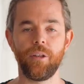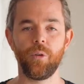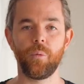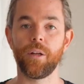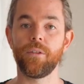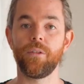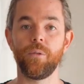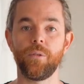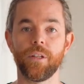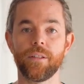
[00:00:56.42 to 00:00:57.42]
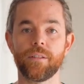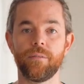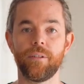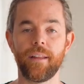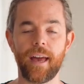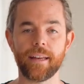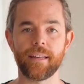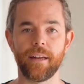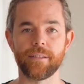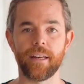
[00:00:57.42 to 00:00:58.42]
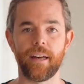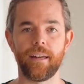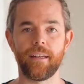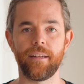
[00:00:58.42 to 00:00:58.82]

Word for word: you want to just relax outside